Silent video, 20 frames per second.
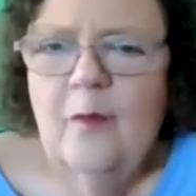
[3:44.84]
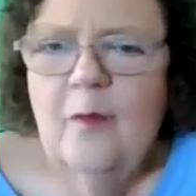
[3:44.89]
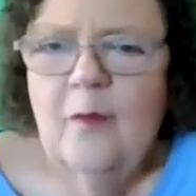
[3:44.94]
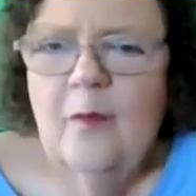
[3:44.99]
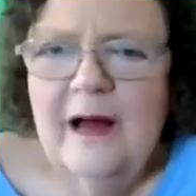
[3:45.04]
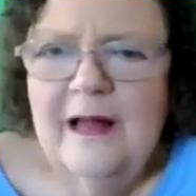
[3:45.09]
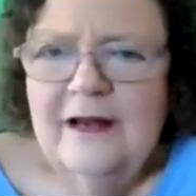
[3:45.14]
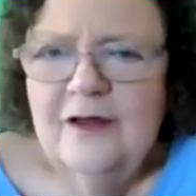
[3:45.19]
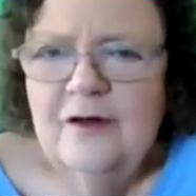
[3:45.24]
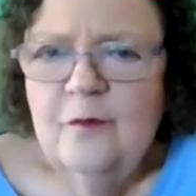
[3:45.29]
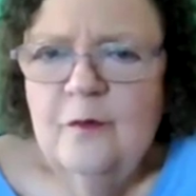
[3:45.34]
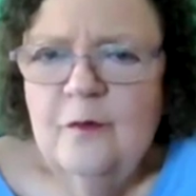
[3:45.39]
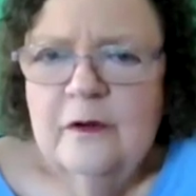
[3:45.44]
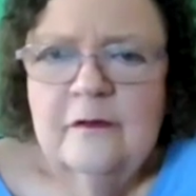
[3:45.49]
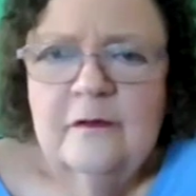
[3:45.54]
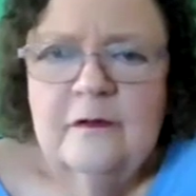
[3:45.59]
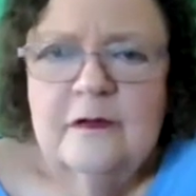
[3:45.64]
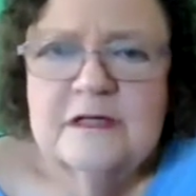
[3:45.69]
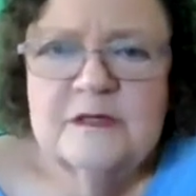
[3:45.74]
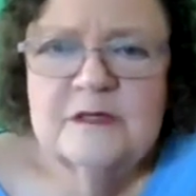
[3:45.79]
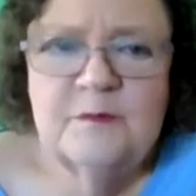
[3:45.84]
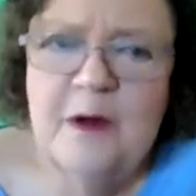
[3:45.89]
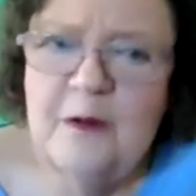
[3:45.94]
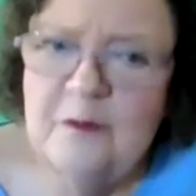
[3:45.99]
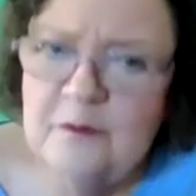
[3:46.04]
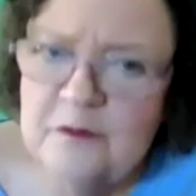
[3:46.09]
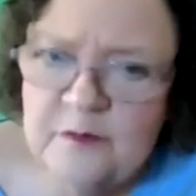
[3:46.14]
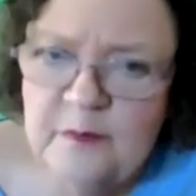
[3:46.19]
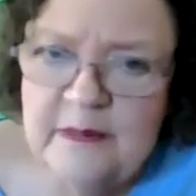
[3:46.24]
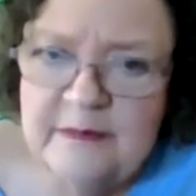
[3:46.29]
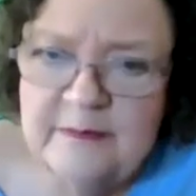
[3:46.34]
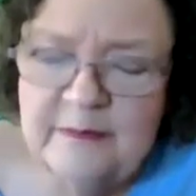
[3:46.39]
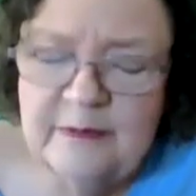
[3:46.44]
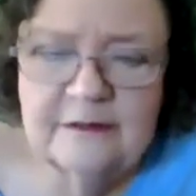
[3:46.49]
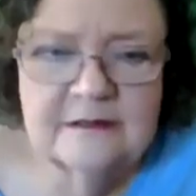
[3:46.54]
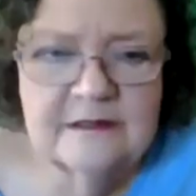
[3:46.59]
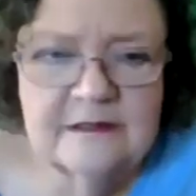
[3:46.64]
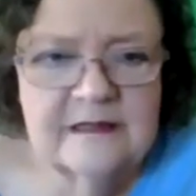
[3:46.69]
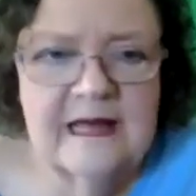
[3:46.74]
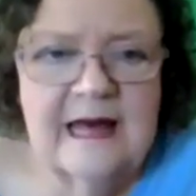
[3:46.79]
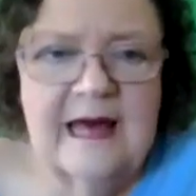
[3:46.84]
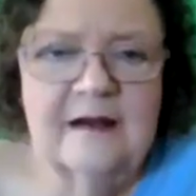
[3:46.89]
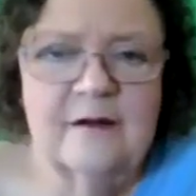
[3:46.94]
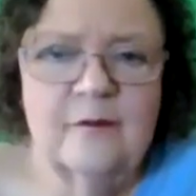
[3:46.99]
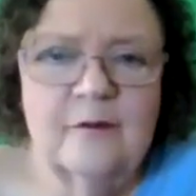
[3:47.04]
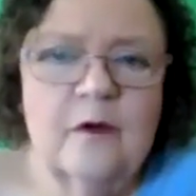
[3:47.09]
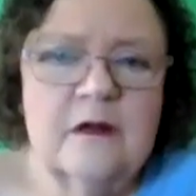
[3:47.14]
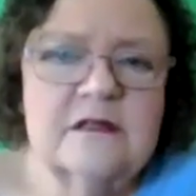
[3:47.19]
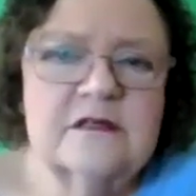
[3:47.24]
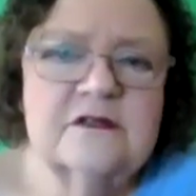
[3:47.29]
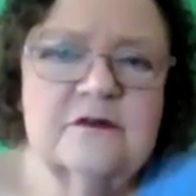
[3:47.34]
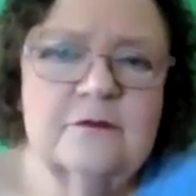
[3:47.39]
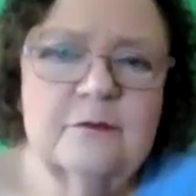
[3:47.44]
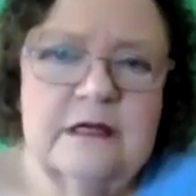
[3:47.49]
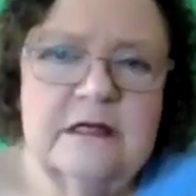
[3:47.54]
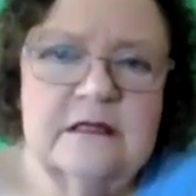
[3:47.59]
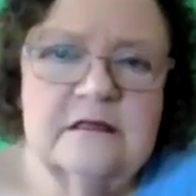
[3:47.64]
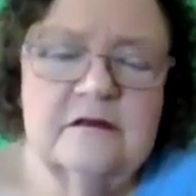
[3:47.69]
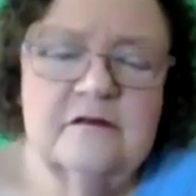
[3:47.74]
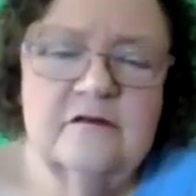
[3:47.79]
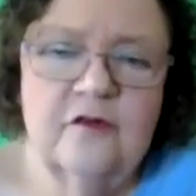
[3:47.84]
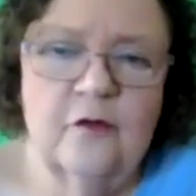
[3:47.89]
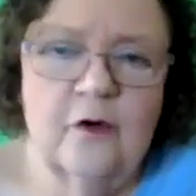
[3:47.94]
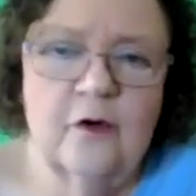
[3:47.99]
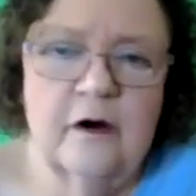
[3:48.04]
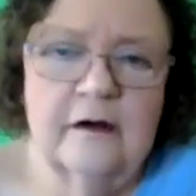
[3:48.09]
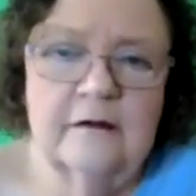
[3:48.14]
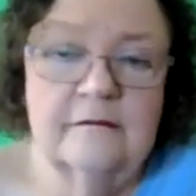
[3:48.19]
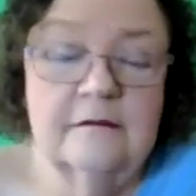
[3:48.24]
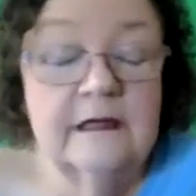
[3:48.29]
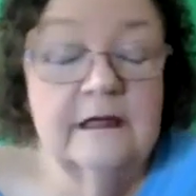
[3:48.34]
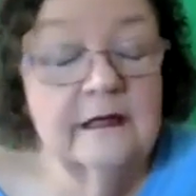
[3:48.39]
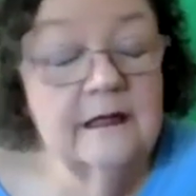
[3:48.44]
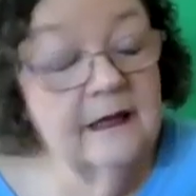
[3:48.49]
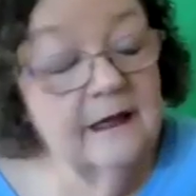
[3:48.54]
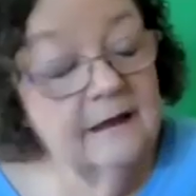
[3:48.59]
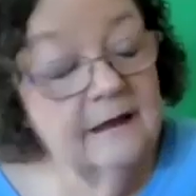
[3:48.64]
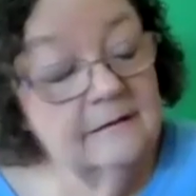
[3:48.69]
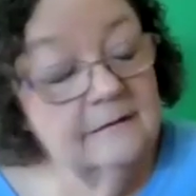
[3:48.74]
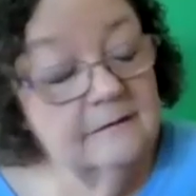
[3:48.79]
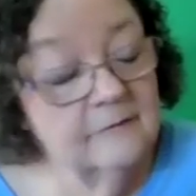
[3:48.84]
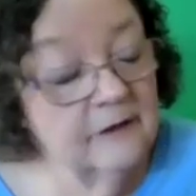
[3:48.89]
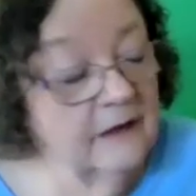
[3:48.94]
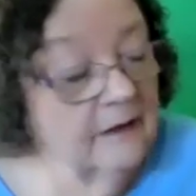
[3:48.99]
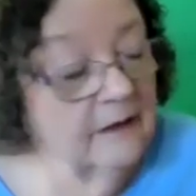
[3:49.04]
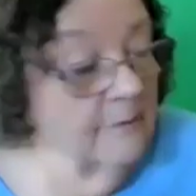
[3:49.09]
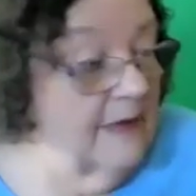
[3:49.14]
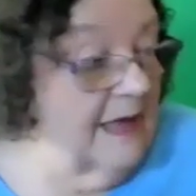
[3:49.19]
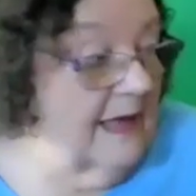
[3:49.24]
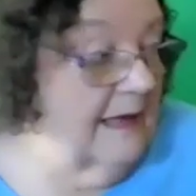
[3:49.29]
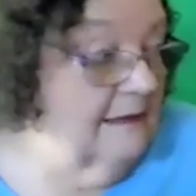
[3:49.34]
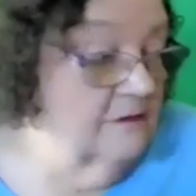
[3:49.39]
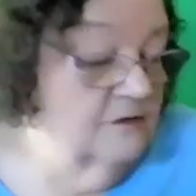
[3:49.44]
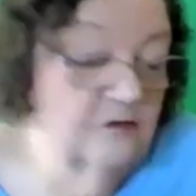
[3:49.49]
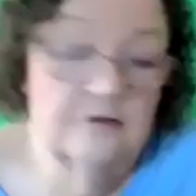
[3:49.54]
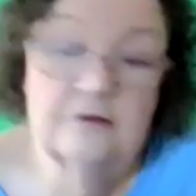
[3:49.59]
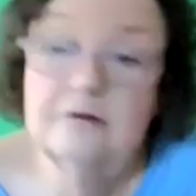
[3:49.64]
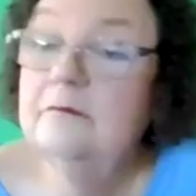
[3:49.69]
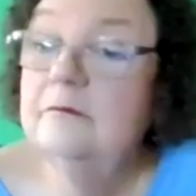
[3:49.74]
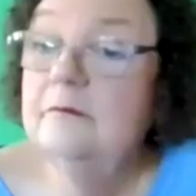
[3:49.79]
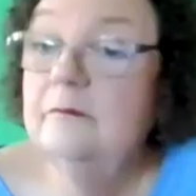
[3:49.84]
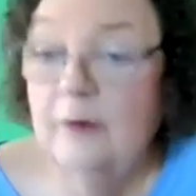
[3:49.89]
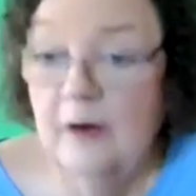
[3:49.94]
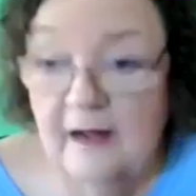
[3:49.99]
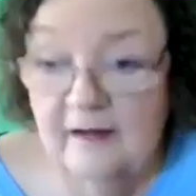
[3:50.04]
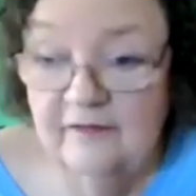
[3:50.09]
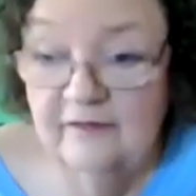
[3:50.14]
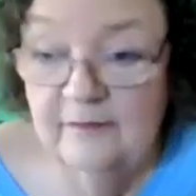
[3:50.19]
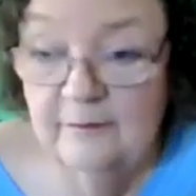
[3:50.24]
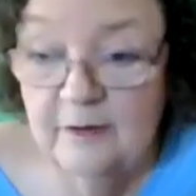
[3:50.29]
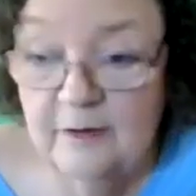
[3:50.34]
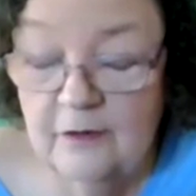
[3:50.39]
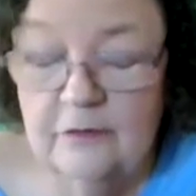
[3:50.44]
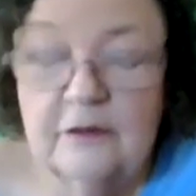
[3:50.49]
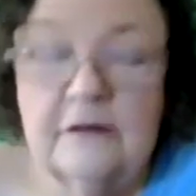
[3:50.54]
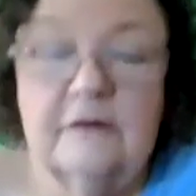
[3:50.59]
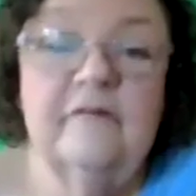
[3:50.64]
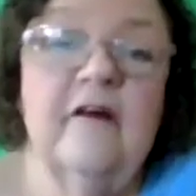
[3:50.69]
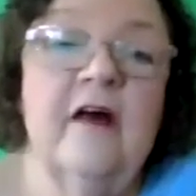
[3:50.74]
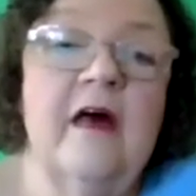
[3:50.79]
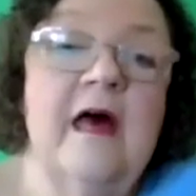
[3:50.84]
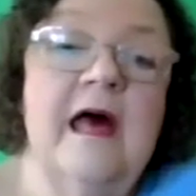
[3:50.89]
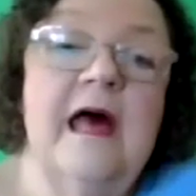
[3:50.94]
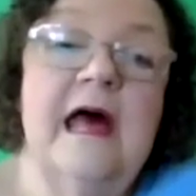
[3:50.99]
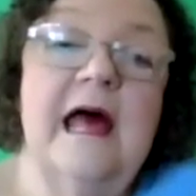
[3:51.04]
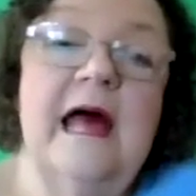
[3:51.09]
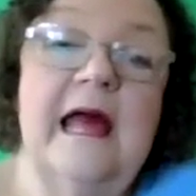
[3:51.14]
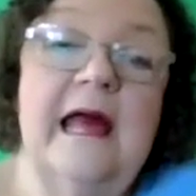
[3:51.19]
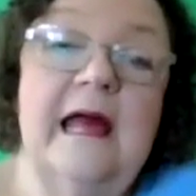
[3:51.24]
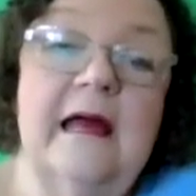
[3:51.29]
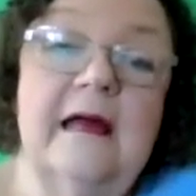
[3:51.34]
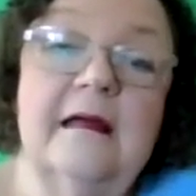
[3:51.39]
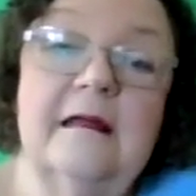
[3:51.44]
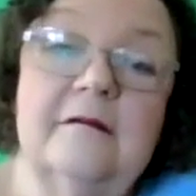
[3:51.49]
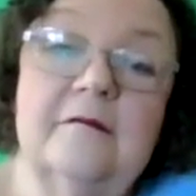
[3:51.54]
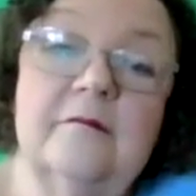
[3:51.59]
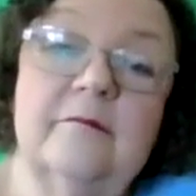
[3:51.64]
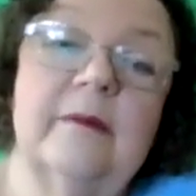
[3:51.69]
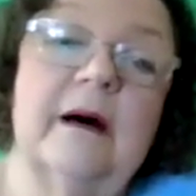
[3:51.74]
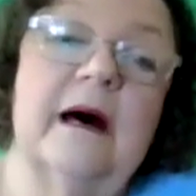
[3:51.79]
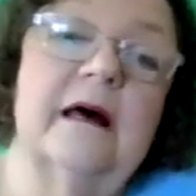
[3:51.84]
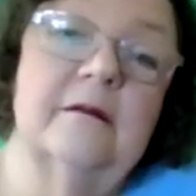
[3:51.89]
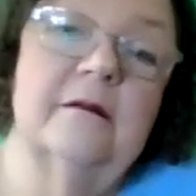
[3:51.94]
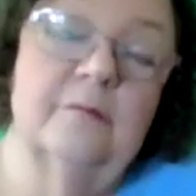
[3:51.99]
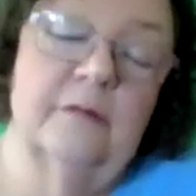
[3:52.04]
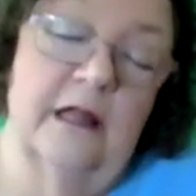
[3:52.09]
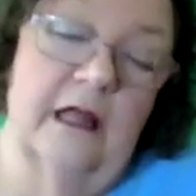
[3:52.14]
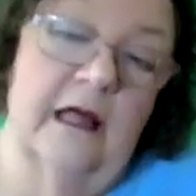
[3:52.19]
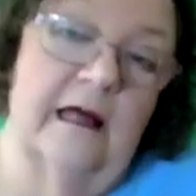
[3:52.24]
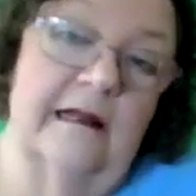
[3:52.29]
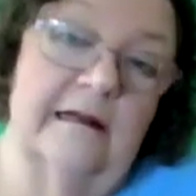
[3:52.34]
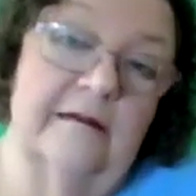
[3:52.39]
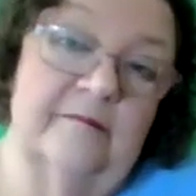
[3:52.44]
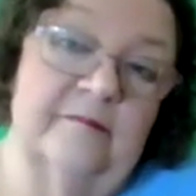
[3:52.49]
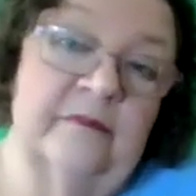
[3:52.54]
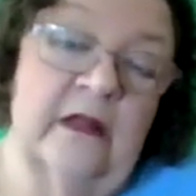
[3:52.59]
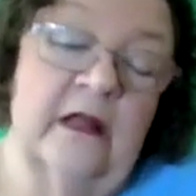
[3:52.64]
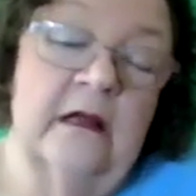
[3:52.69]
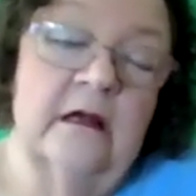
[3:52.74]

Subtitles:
why do you want to expose people to that? What's the reason for it? And again, we come back to profit motive and bottom line.